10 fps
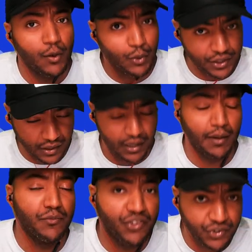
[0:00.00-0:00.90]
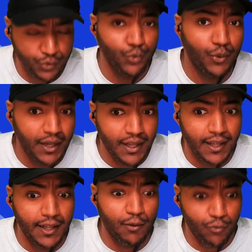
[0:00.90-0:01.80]
when it comes to
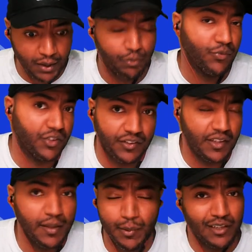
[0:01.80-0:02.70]
round of 16,